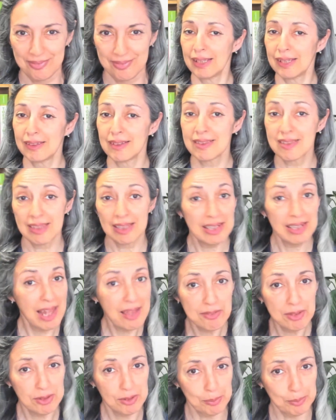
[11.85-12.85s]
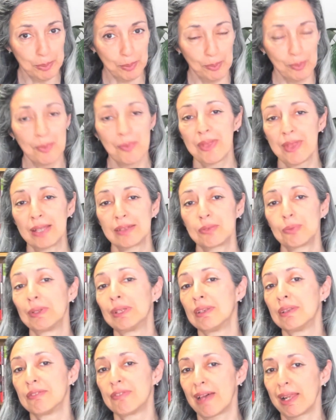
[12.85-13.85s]
It is inevitable that we
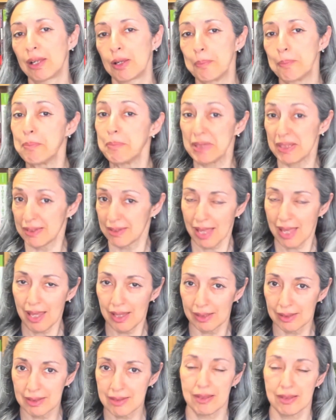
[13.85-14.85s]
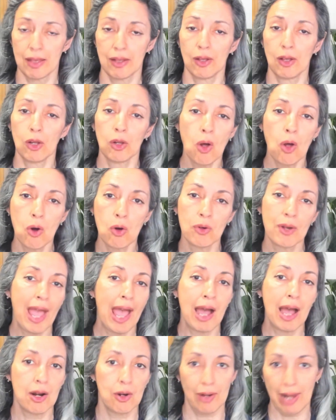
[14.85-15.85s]
develop mistakes along
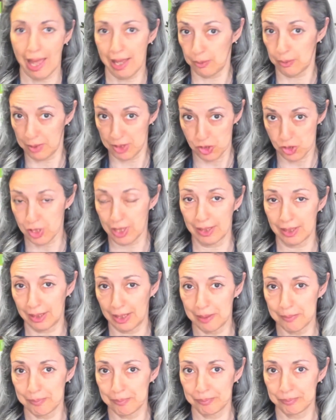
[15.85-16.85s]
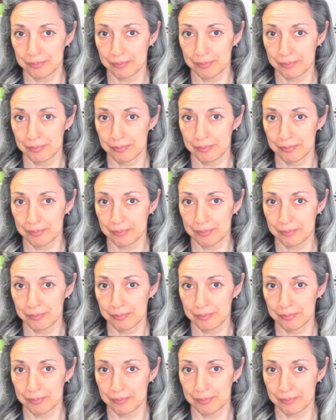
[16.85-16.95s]
our language journey.